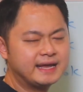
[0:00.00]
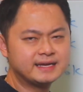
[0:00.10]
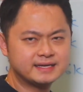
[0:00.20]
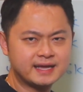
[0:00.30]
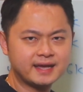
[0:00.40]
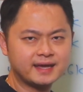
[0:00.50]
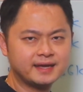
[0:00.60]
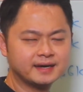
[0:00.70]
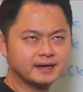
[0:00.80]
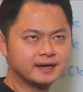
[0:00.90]

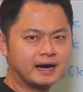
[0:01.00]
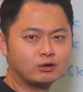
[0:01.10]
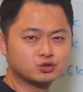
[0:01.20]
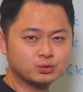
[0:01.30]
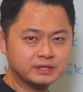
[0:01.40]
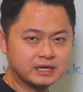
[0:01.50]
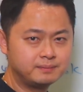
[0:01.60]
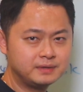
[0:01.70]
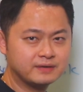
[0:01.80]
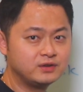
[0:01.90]
8K household
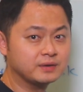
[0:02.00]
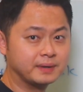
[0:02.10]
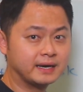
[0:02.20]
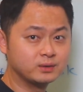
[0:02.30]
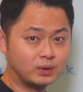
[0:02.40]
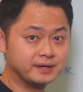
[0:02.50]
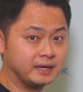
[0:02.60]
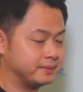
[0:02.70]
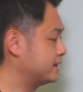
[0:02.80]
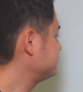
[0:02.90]
income. Even you're buying under one
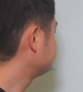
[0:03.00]
name, yeah,